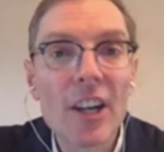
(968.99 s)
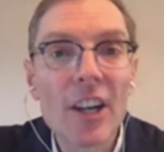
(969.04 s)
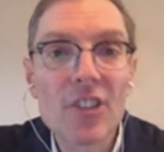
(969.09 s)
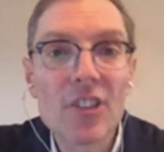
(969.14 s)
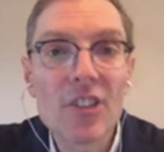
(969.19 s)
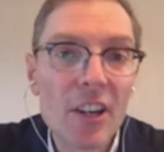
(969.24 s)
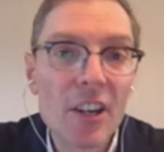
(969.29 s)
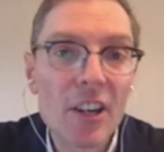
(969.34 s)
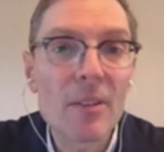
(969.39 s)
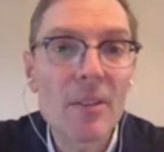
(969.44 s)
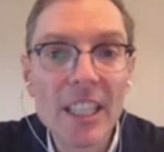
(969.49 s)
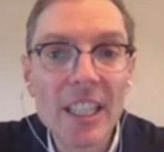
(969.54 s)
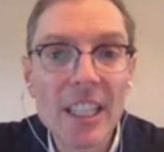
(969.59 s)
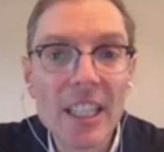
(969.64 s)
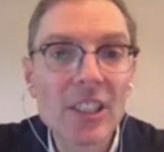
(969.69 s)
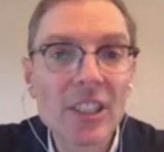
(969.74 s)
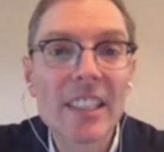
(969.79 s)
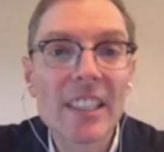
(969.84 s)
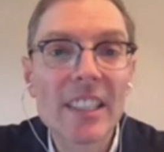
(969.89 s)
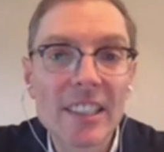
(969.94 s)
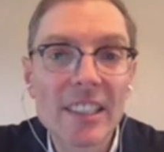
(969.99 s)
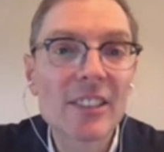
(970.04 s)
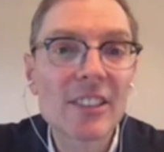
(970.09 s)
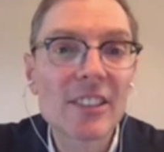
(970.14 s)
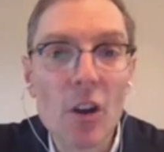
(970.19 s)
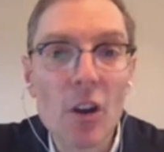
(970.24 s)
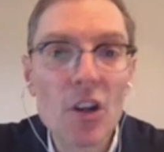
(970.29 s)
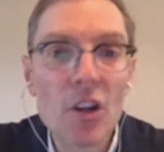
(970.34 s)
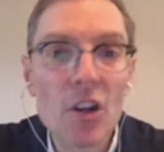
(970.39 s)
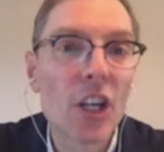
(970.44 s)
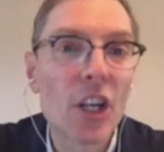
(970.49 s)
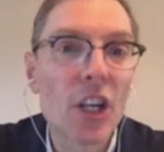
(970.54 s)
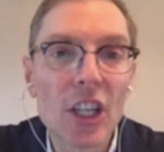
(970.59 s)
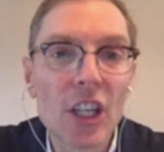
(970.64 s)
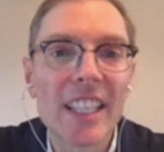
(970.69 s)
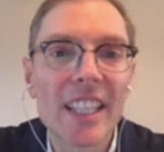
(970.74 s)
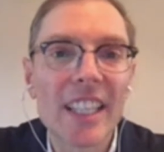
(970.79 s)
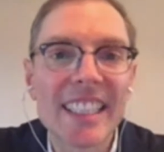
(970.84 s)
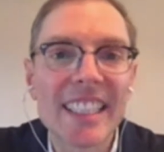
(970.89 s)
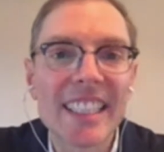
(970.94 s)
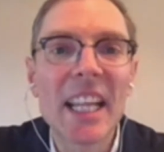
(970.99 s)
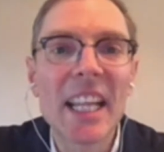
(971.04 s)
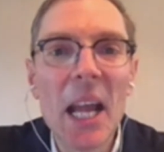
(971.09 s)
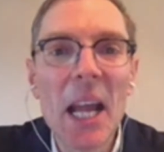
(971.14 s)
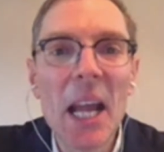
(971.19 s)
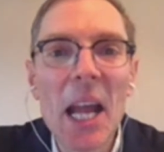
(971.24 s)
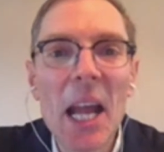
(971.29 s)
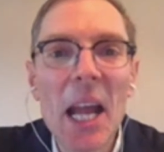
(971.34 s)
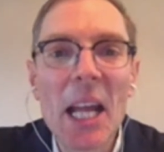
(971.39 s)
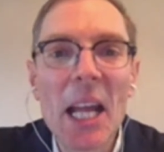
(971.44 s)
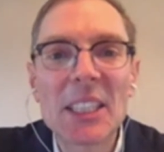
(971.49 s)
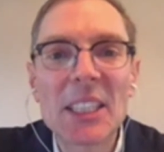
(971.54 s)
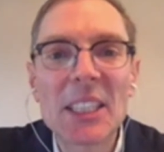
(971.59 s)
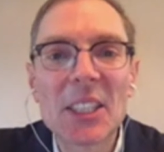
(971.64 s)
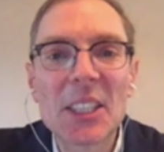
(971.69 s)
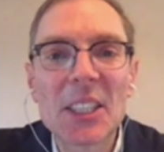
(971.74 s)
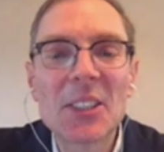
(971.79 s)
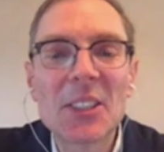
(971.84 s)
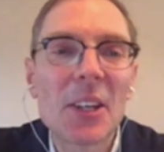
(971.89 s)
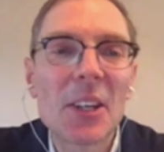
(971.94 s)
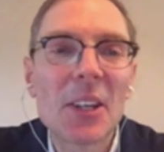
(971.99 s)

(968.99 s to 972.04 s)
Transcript: generation is no good. And so you